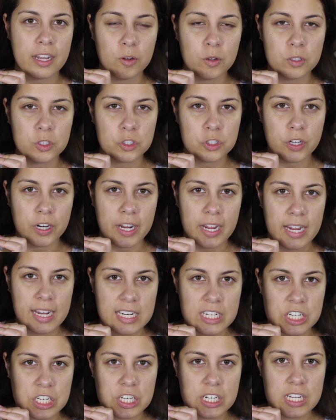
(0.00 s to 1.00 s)
Ultra
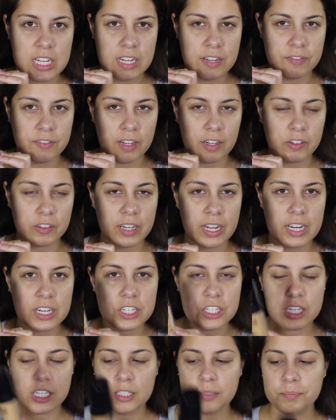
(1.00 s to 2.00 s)
HD
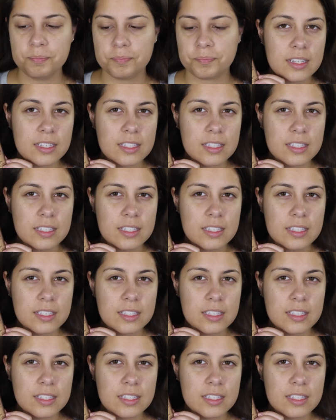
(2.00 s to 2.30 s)
foundation.